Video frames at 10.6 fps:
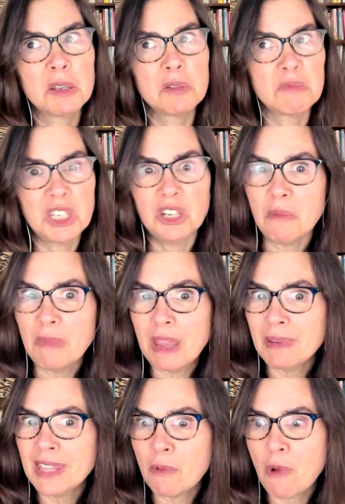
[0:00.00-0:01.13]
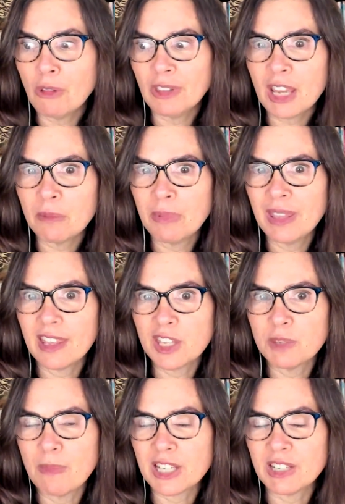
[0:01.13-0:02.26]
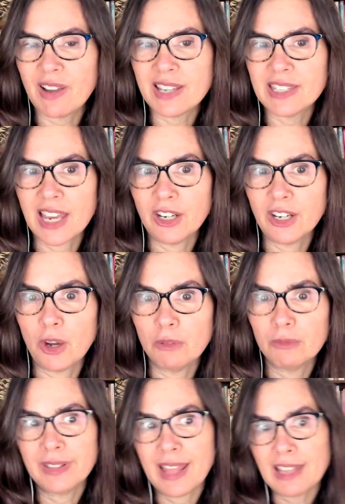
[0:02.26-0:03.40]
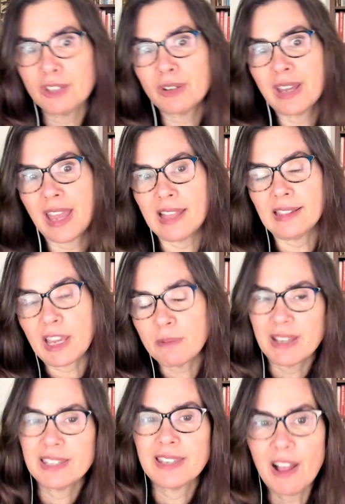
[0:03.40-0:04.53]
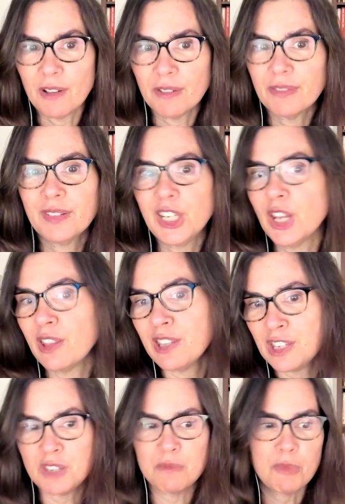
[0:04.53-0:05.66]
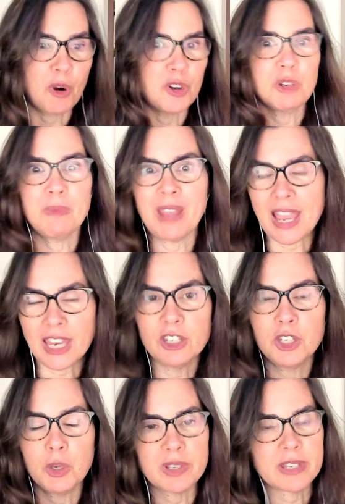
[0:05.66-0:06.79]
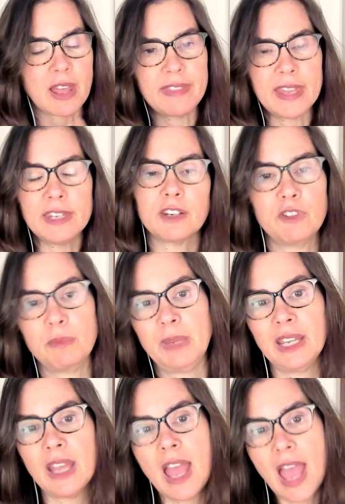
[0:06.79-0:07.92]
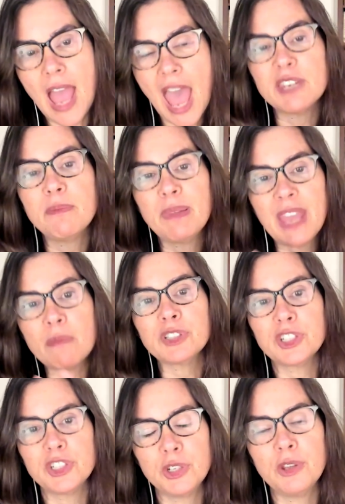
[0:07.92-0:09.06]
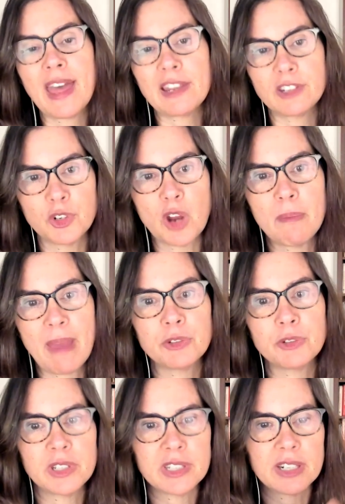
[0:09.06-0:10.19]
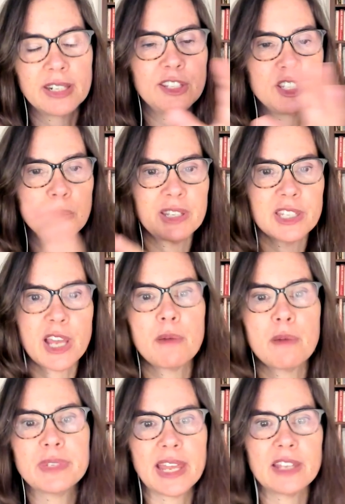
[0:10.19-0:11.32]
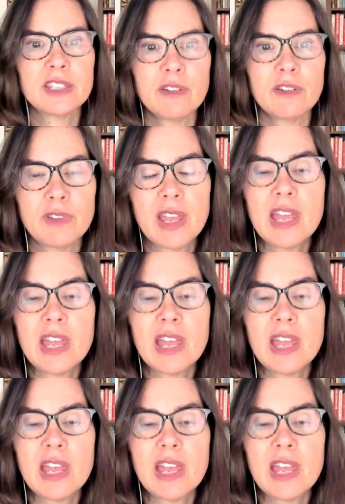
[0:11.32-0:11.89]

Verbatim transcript: you know, maybe they won't like me as much if I say no. Well, that's okay. I like myself. You know, this is important to me. I'm going to do what's authentic for me. And to be able to do that, to draw boundaries, there needs to be some sense of